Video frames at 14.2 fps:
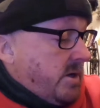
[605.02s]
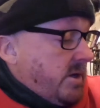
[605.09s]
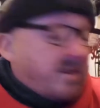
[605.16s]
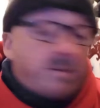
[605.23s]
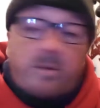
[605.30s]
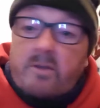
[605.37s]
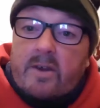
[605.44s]

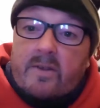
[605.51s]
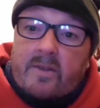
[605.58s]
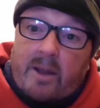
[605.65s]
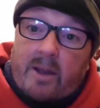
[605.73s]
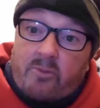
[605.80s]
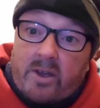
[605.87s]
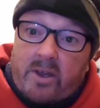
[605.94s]
see what the rest of
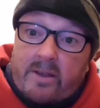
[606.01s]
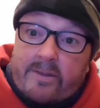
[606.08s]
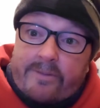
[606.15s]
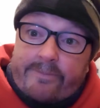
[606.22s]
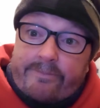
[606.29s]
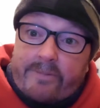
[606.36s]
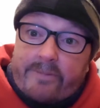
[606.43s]
that
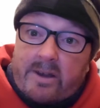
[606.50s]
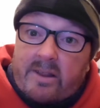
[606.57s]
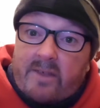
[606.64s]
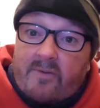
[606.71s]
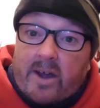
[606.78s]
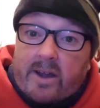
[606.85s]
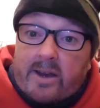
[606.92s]
brings and
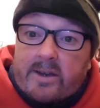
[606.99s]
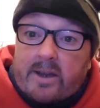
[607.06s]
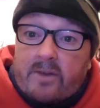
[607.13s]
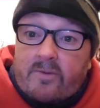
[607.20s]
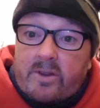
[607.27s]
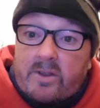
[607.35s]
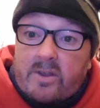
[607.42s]
see if I can add
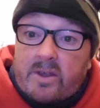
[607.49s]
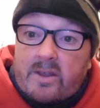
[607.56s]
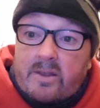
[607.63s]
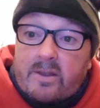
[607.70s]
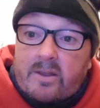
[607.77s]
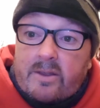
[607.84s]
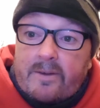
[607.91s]
anything to
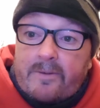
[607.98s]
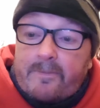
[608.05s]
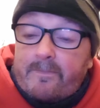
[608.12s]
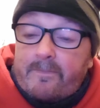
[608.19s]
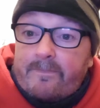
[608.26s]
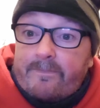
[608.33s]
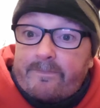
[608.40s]
this
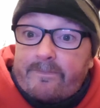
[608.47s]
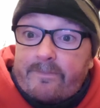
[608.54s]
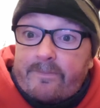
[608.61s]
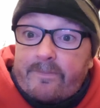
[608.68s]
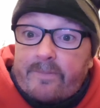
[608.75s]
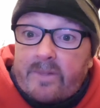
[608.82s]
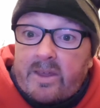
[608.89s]

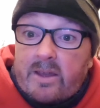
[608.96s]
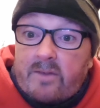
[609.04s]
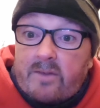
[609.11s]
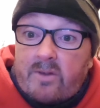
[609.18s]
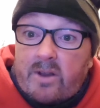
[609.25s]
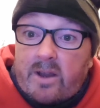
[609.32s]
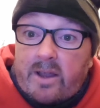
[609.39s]

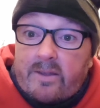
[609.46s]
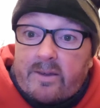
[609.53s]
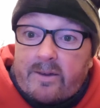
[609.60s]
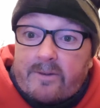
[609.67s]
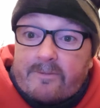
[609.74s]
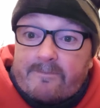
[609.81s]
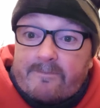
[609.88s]
later.